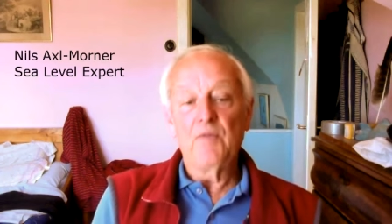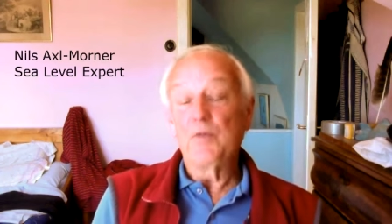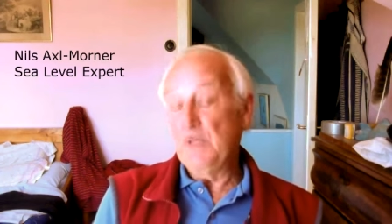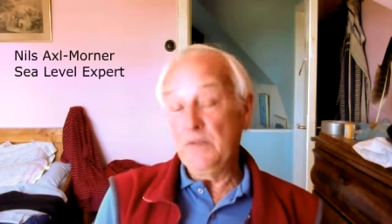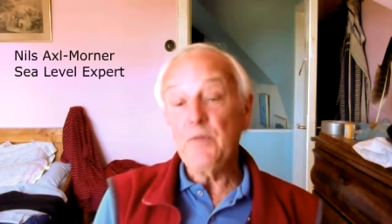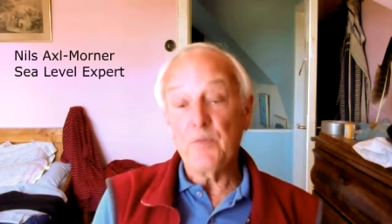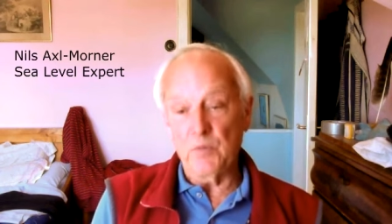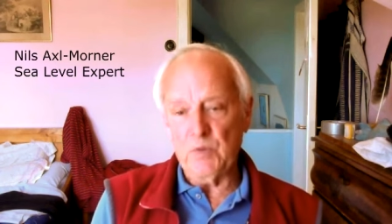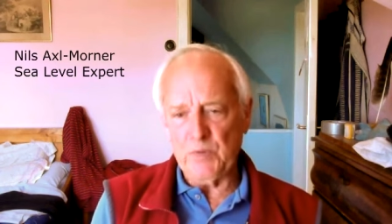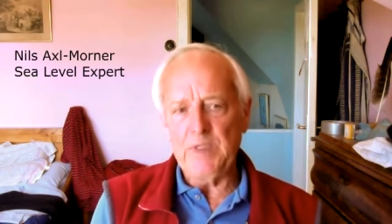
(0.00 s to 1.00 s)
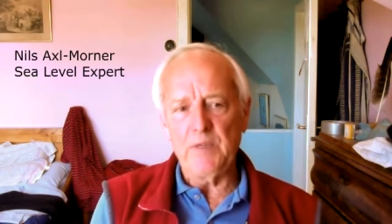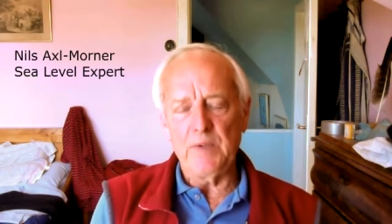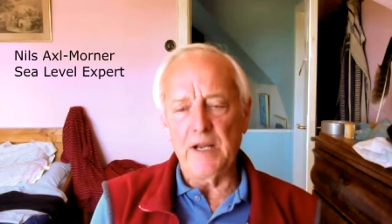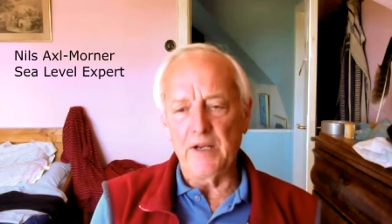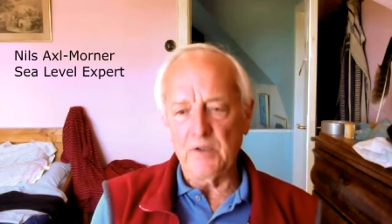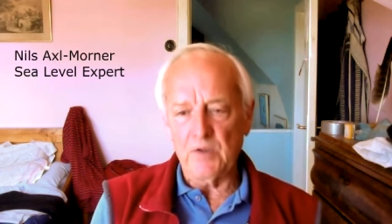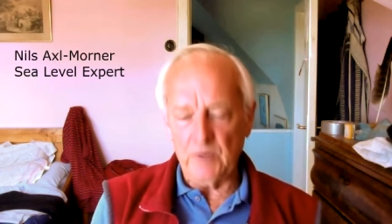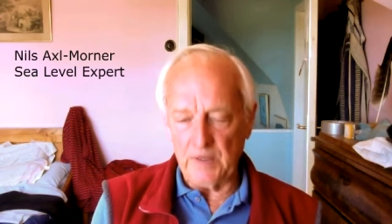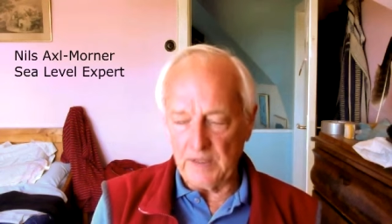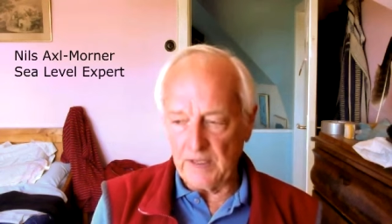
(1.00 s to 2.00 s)
For even from Sweden, we had a
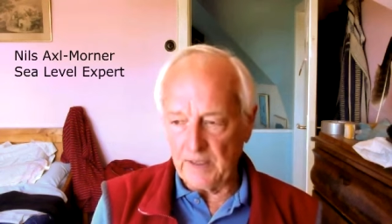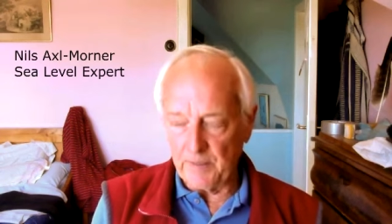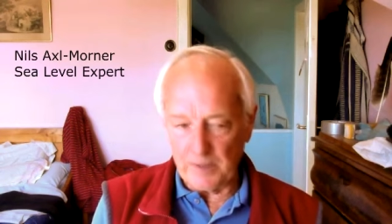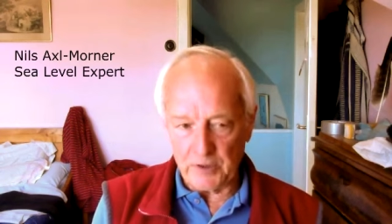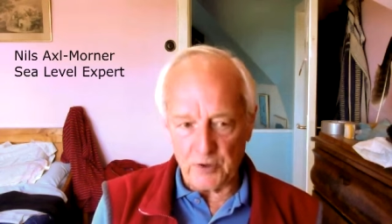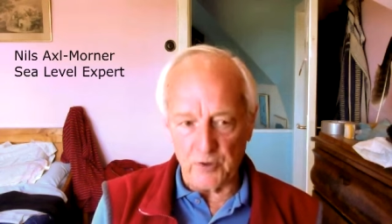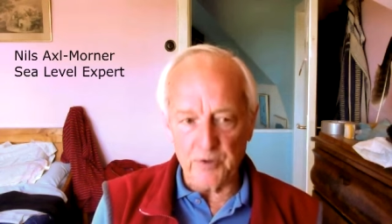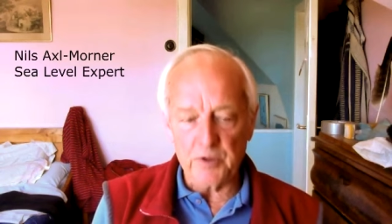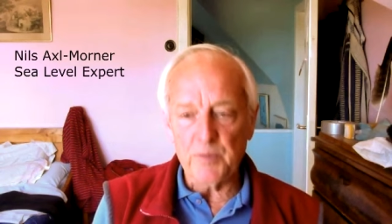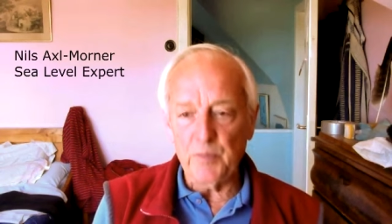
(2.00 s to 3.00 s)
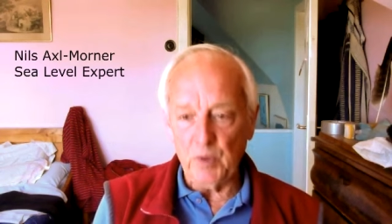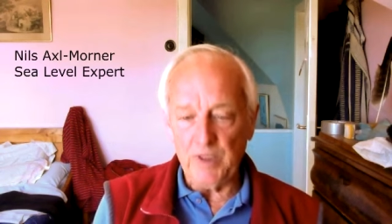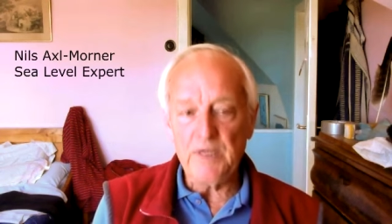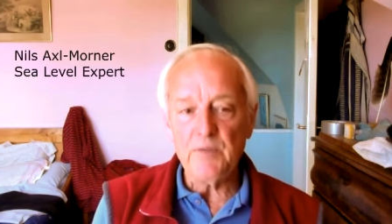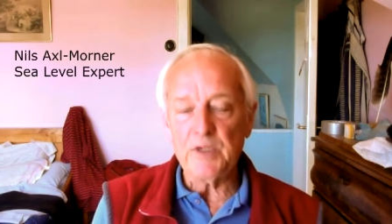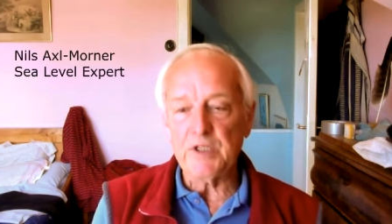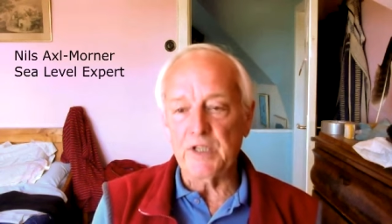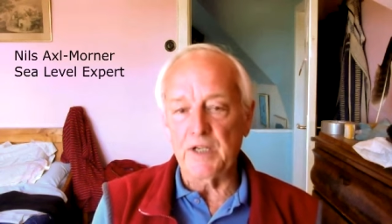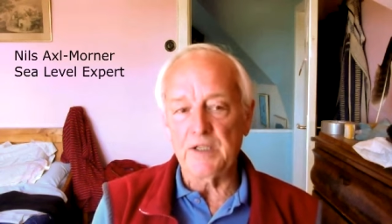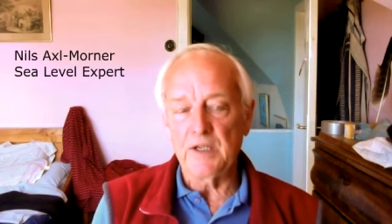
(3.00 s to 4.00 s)
uh, meteorologist, Bolin, which
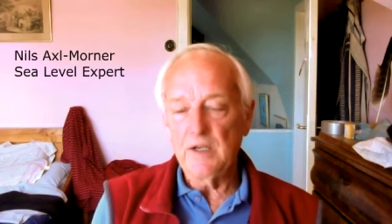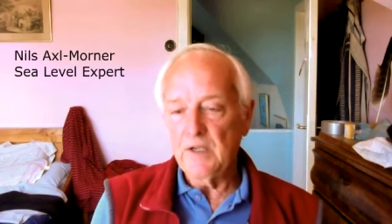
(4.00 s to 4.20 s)
says,